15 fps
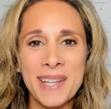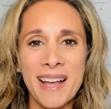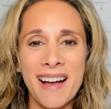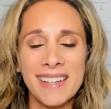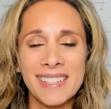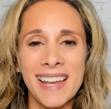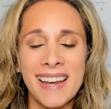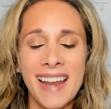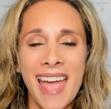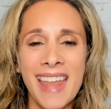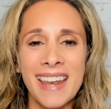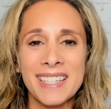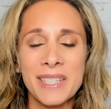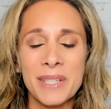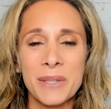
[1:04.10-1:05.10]
content and
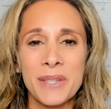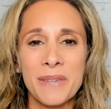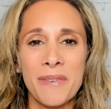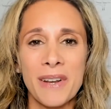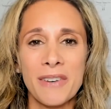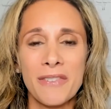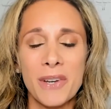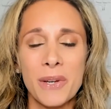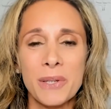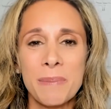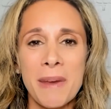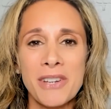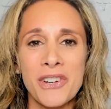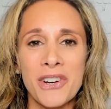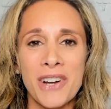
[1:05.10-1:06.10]
exclusive interviews,
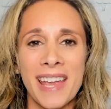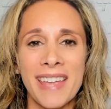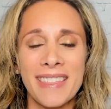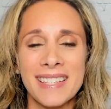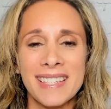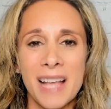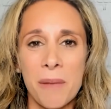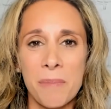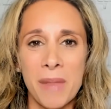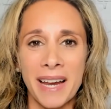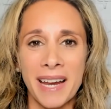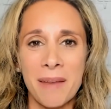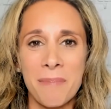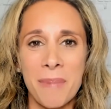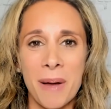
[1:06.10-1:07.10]
make sure to hit the sub, like,
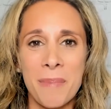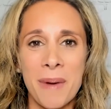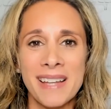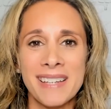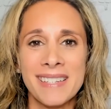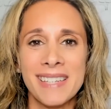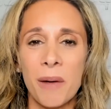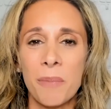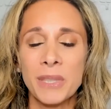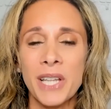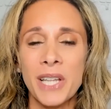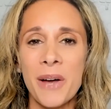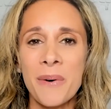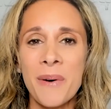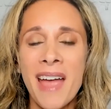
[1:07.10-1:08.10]
and bell button down
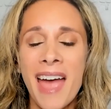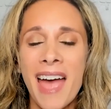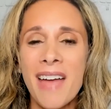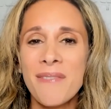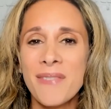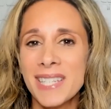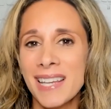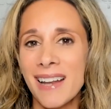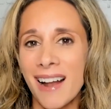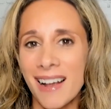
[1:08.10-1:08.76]
below and visit